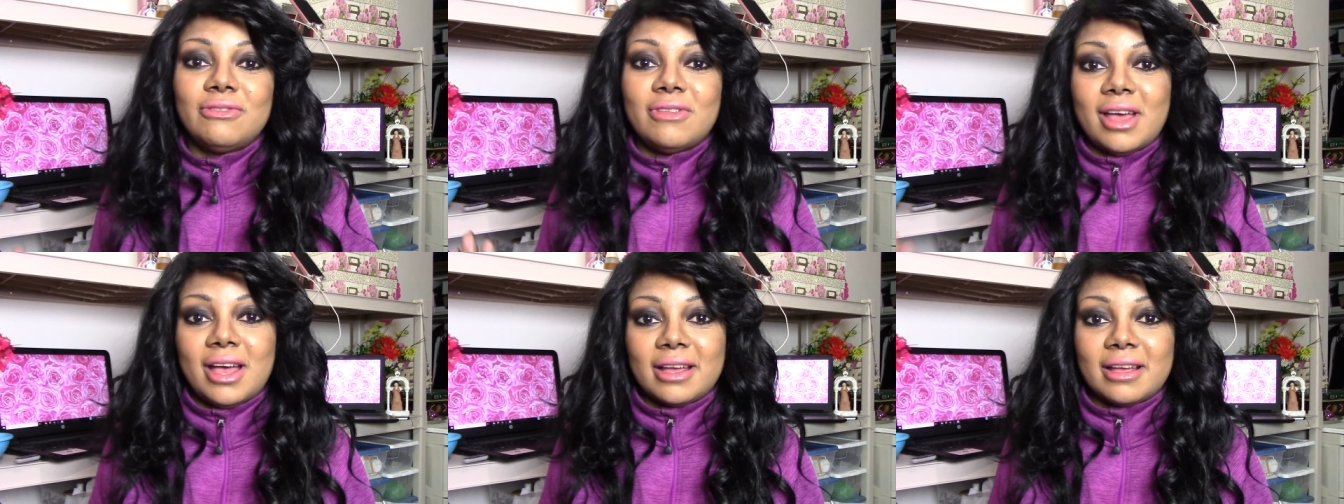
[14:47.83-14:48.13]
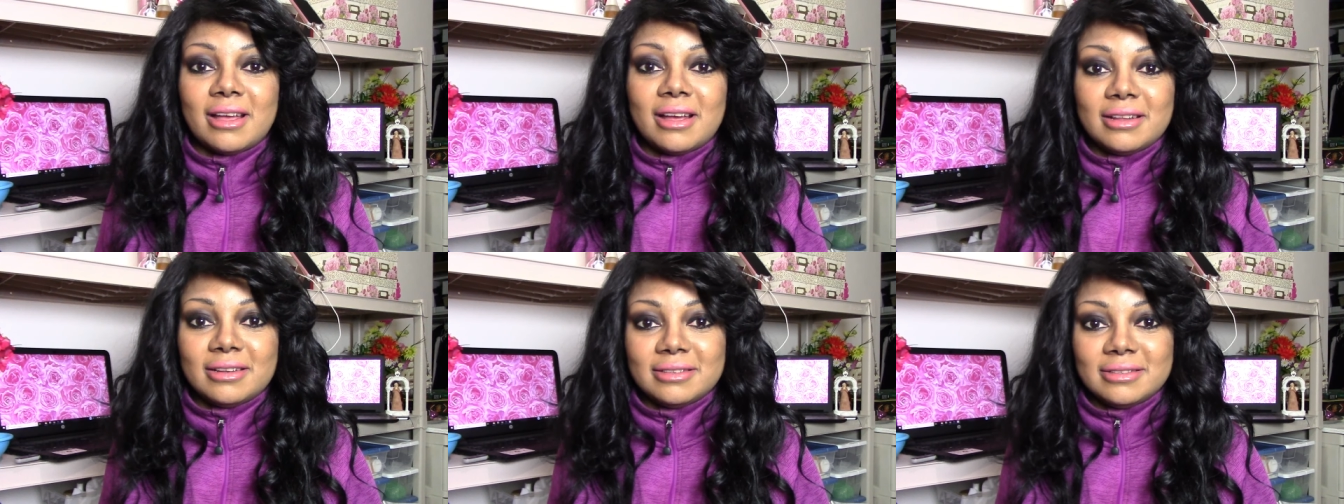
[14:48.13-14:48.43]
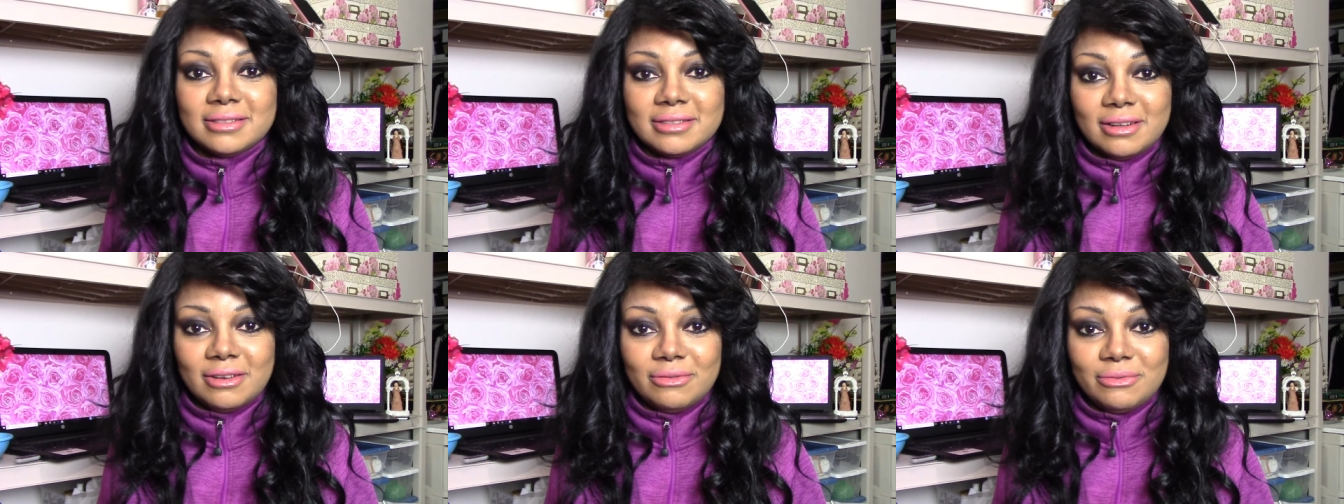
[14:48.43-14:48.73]
that kind of
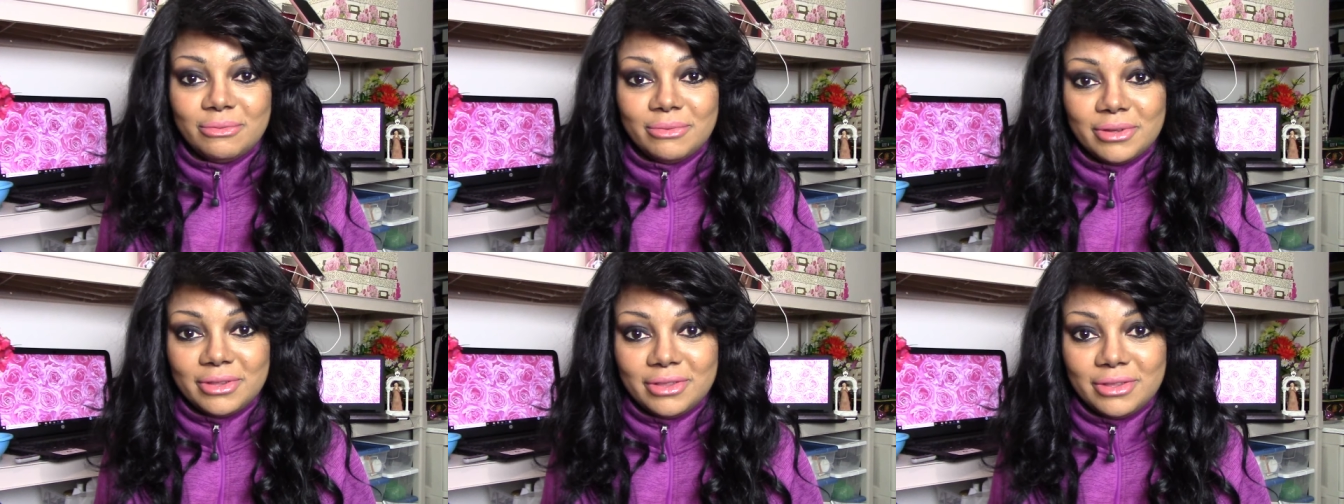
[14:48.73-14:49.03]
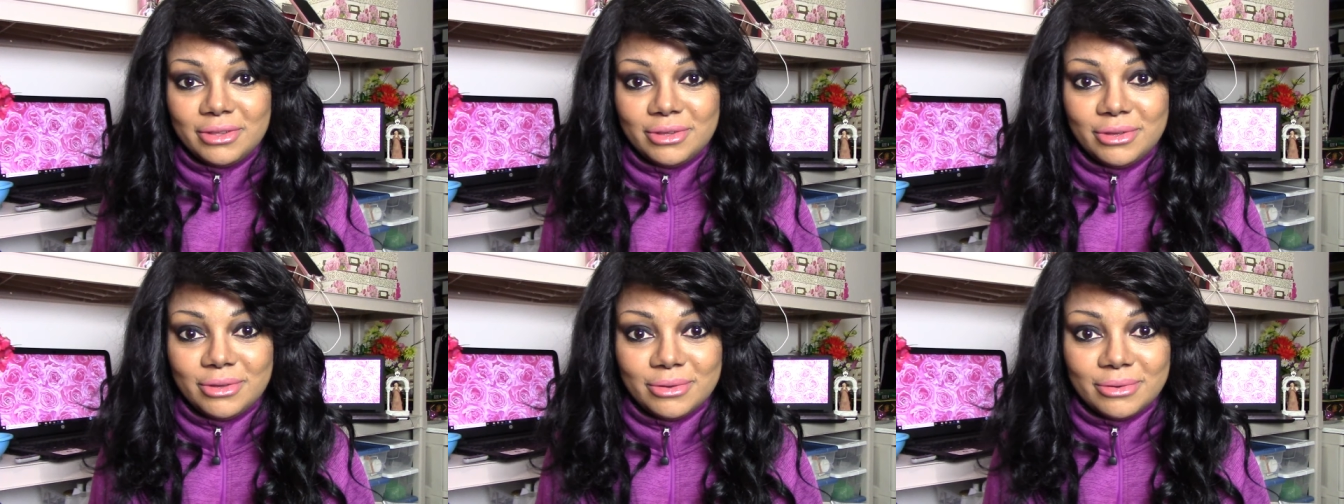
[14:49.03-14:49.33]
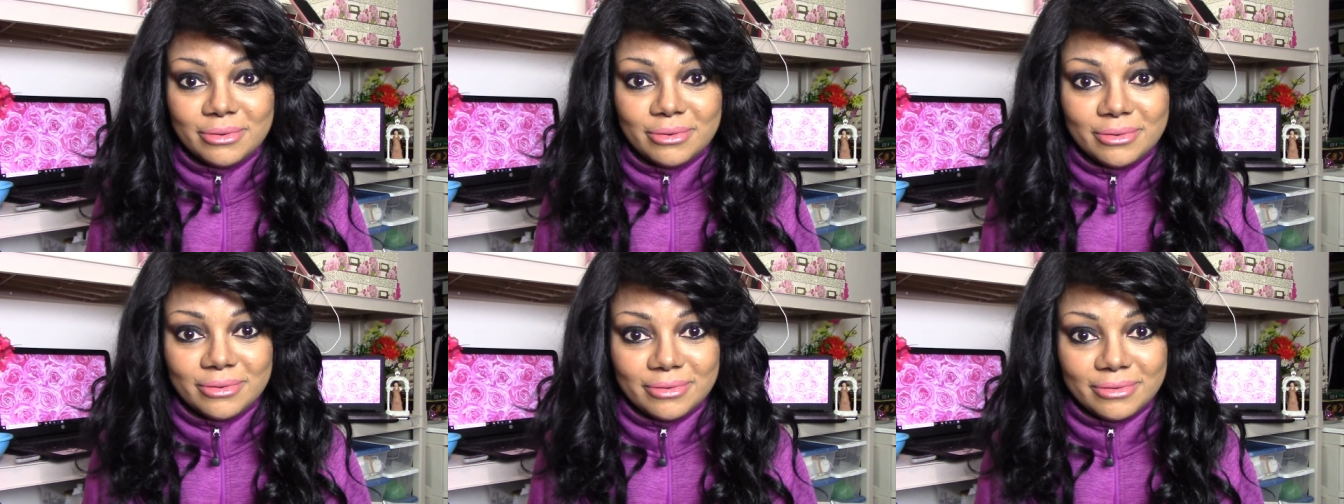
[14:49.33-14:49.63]
stuff with
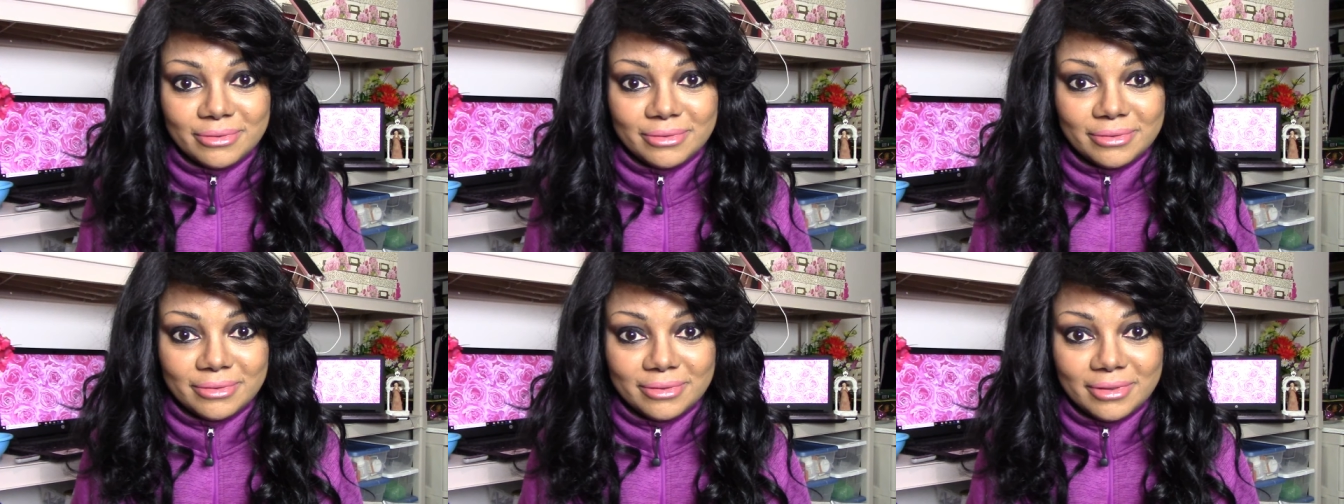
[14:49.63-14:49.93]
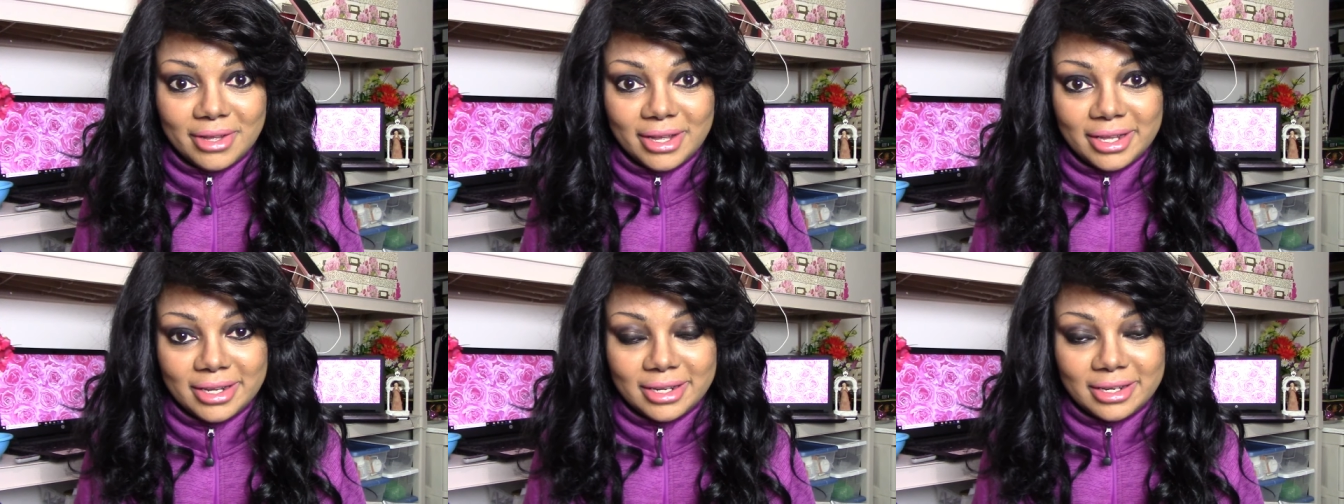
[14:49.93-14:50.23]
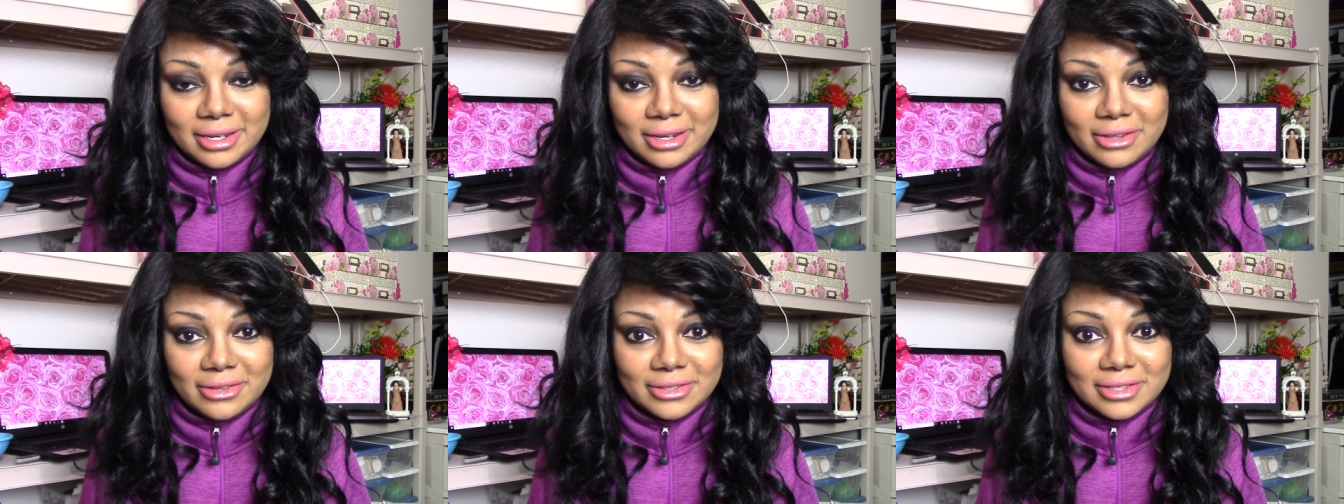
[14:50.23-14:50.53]
you in
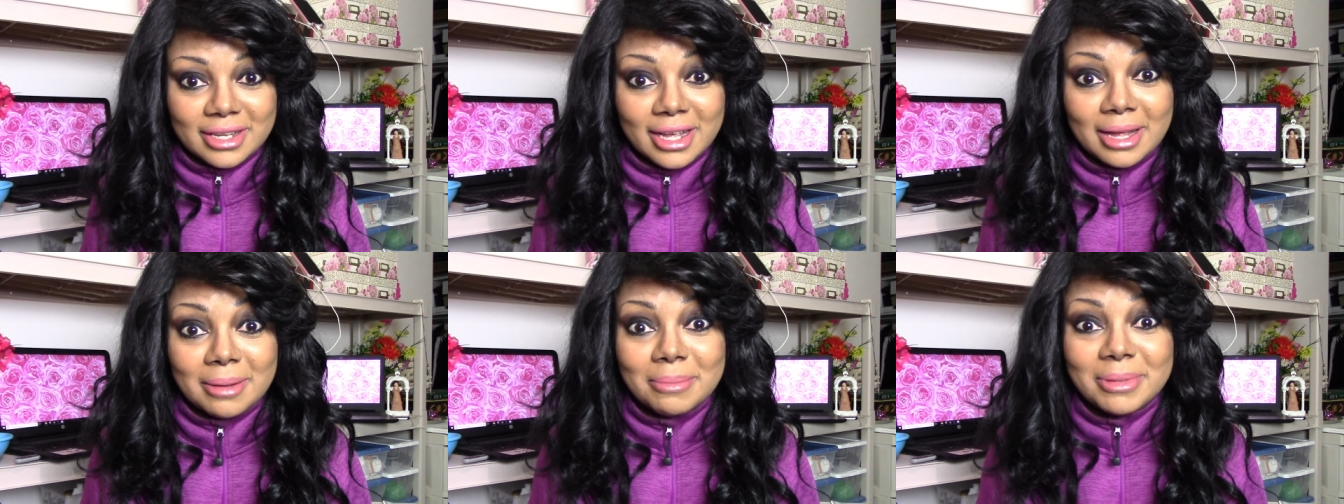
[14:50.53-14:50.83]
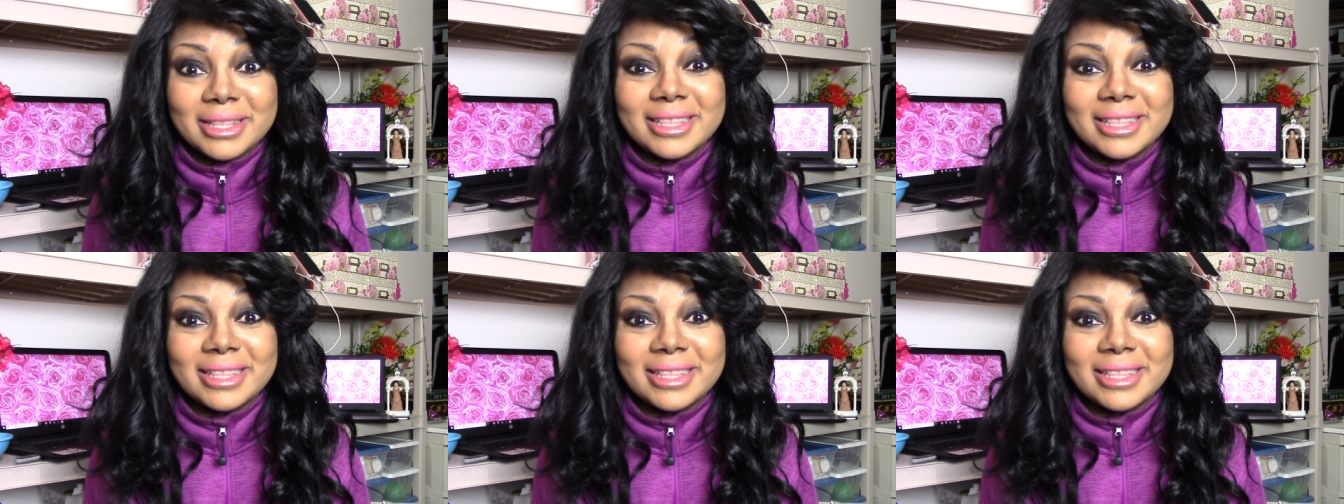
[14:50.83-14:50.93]
another time.